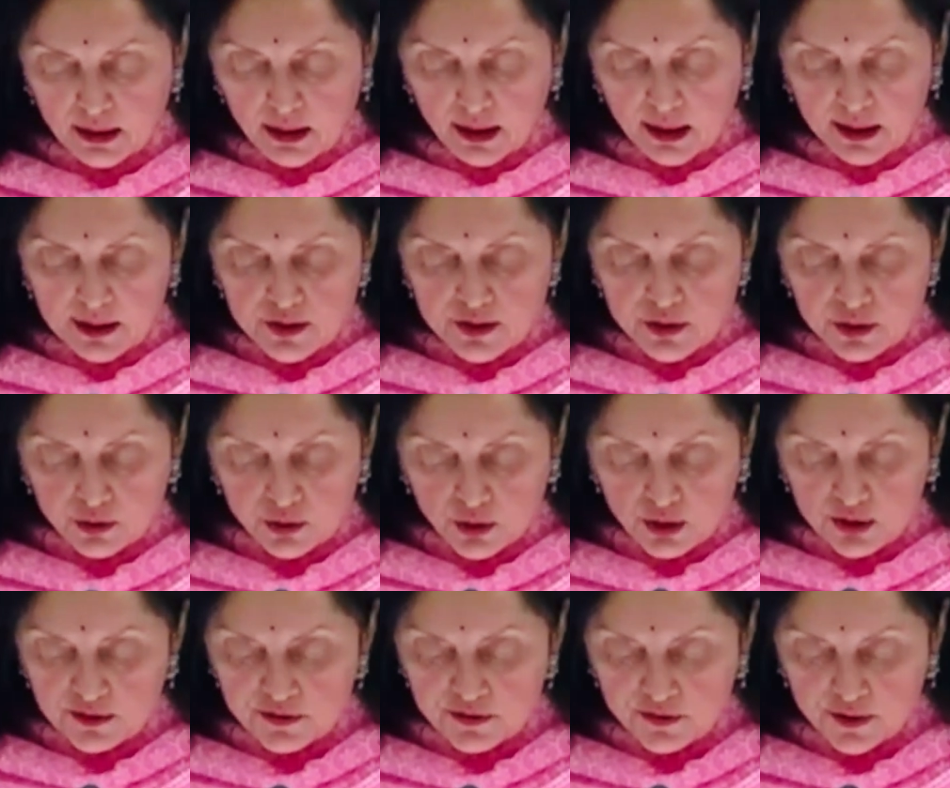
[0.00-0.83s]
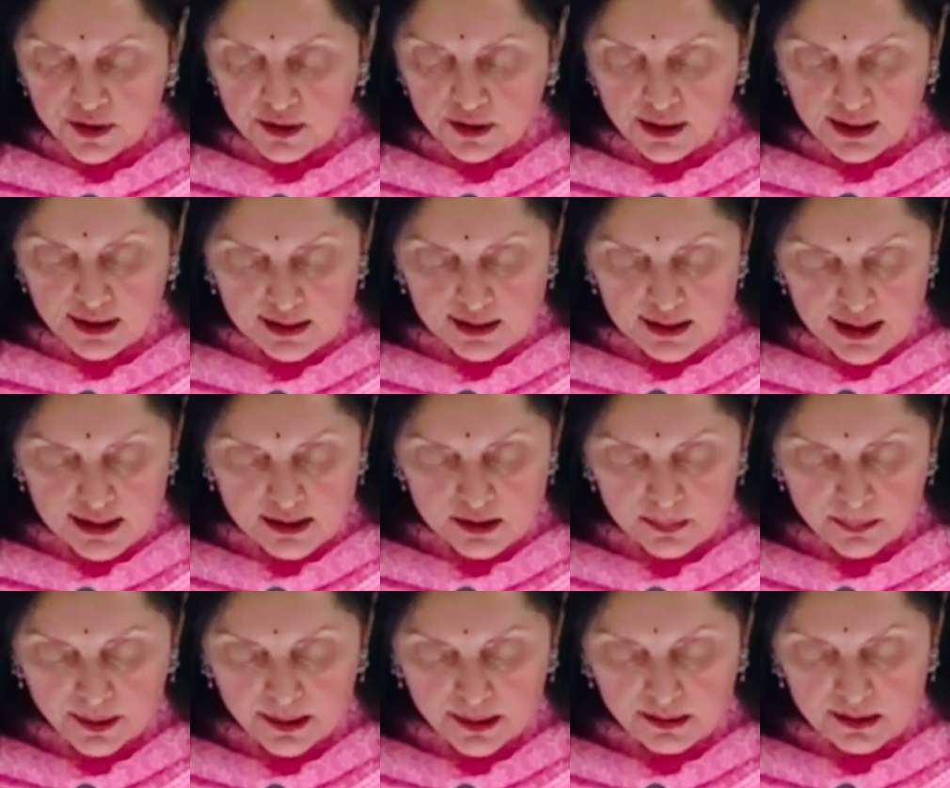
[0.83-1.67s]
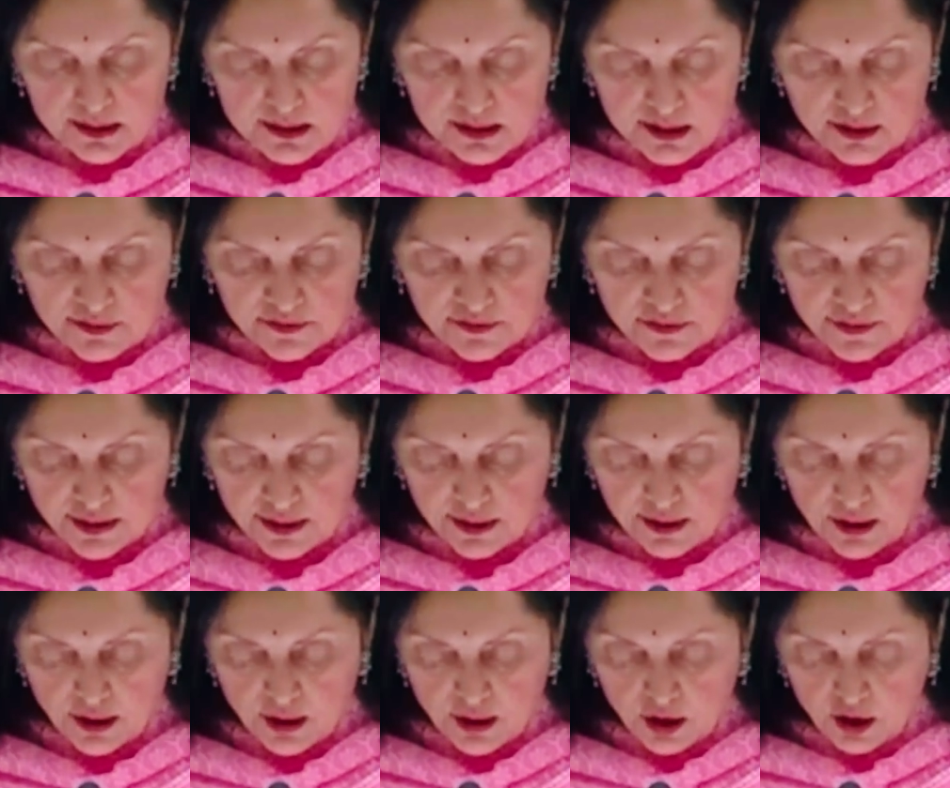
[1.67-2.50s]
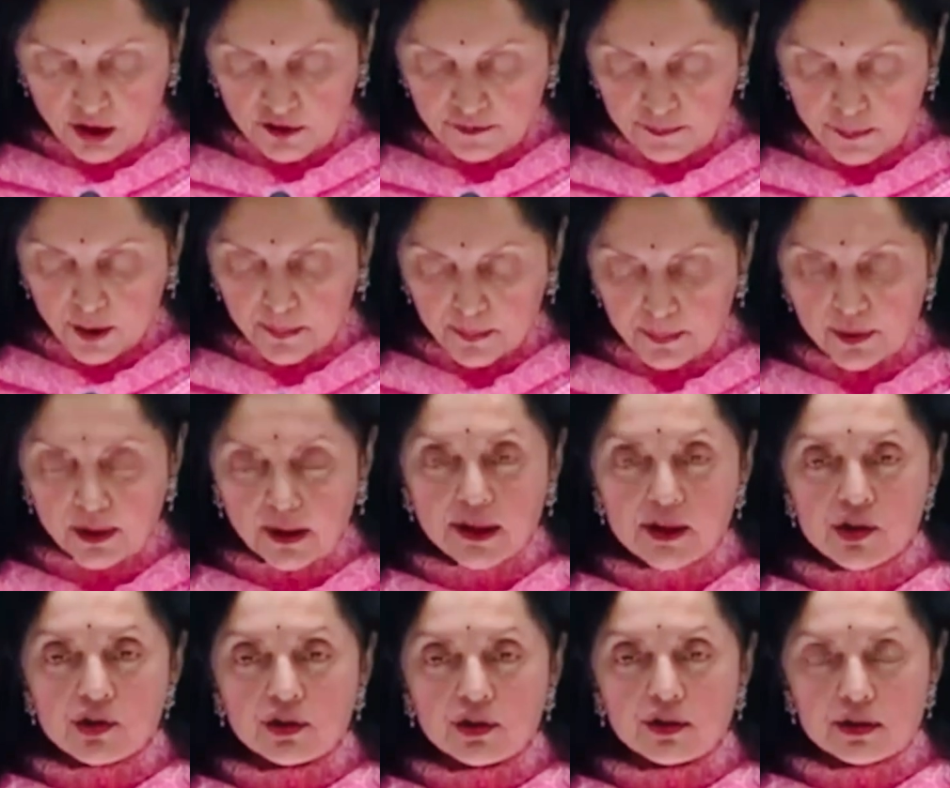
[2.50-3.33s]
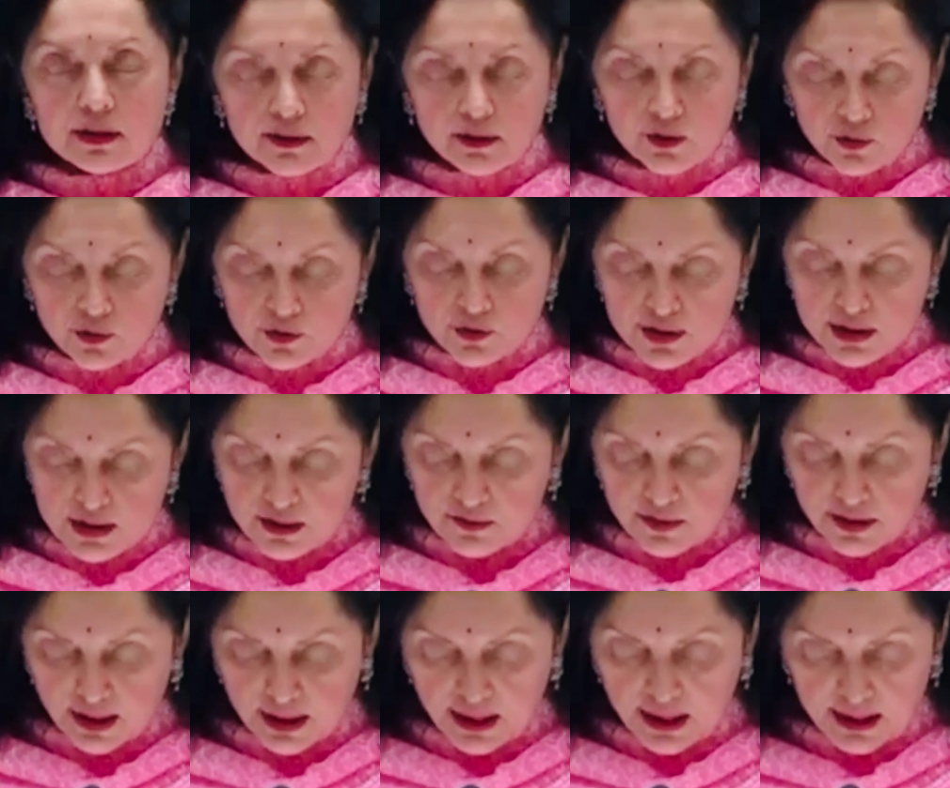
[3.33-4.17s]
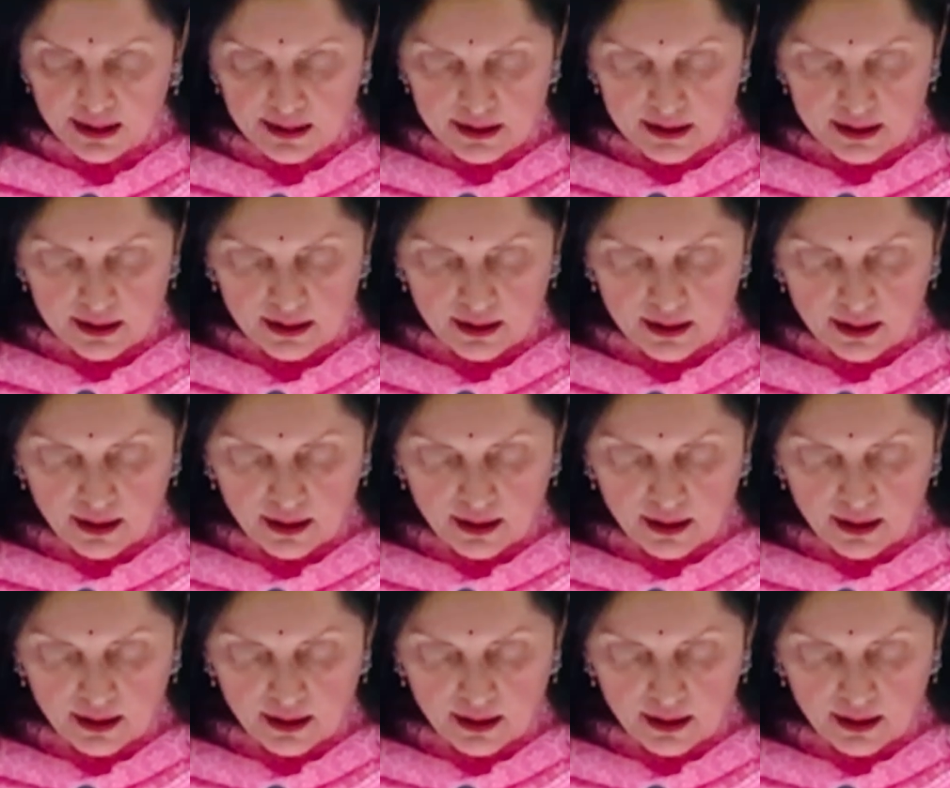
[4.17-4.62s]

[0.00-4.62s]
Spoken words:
and do not further exacerbate the suffering of populations at the receiving end.